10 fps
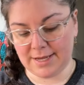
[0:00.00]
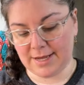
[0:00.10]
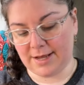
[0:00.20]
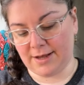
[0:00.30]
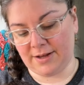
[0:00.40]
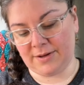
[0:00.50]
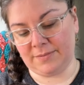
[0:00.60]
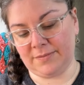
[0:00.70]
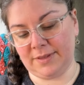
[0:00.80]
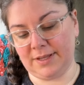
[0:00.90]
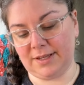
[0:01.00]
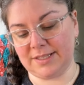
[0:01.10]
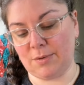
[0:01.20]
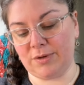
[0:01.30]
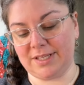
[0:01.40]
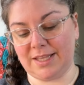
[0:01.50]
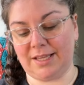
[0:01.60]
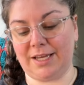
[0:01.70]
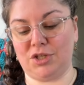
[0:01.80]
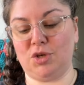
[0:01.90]
Um, someone said they
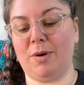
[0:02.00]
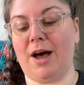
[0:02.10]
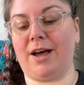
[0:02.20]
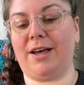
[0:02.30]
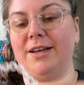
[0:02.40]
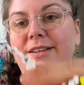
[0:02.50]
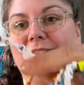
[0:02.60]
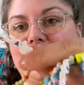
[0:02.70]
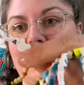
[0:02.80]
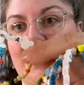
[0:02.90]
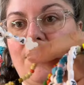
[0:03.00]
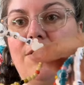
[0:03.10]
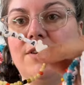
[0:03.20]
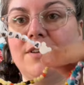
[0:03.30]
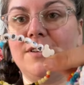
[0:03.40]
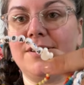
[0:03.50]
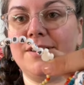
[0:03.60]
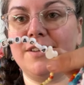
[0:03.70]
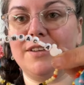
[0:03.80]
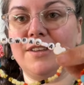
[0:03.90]
like Chewbacca. So
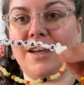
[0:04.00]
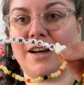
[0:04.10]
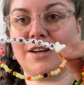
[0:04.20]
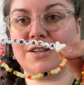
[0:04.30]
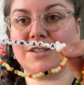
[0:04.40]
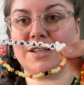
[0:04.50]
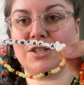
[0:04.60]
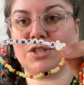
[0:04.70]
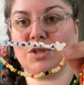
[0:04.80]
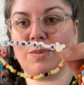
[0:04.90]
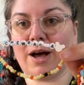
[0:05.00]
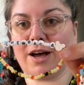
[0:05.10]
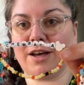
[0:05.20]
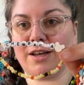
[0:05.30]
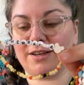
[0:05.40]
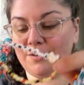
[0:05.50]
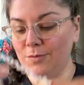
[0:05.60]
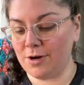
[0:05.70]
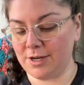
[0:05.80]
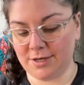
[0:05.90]
there's a Chewbacca
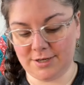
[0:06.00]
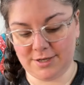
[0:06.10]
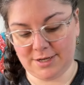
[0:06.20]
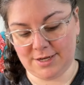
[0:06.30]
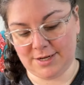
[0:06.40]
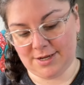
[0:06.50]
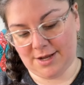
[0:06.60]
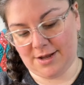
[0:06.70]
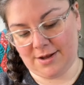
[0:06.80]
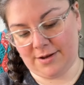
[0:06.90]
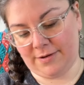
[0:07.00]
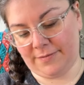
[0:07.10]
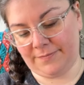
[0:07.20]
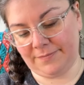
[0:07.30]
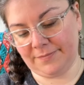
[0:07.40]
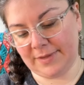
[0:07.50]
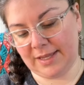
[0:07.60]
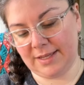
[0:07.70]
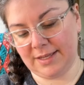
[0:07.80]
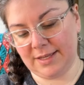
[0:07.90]
one. Um,
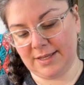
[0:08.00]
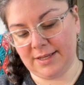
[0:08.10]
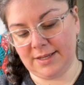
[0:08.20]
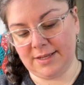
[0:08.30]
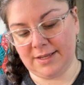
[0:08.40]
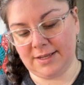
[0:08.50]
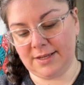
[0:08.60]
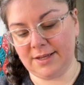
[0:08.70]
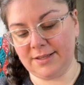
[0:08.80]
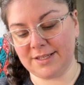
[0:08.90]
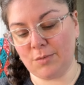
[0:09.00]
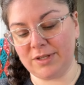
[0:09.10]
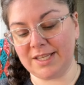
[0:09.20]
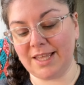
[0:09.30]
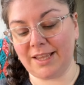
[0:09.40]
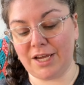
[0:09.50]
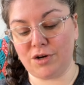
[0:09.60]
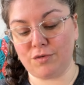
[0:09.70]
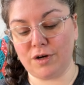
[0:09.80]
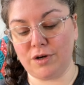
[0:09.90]
someone said they like
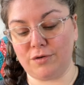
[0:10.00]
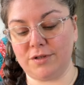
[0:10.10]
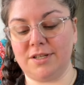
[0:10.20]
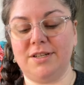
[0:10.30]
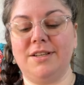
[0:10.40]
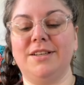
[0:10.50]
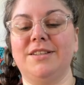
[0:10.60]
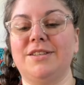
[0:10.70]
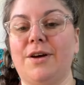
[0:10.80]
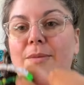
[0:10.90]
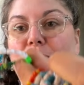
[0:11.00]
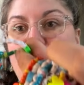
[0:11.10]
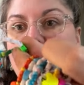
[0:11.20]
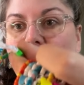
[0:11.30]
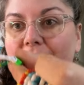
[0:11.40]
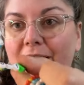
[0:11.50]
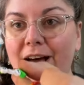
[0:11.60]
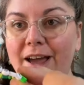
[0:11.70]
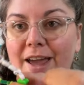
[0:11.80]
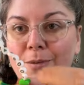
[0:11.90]
Groot. So I put like,
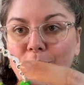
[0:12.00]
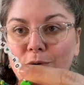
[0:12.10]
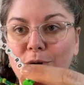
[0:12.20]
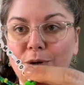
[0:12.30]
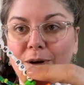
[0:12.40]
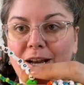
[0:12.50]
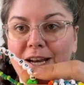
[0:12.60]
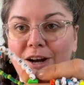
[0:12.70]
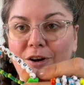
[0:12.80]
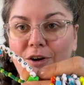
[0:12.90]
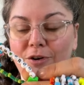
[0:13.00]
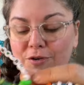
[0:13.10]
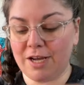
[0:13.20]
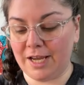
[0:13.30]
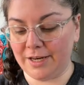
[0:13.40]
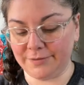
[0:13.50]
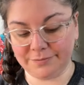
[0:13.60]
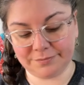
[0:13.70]
I am Groot, and I did all green.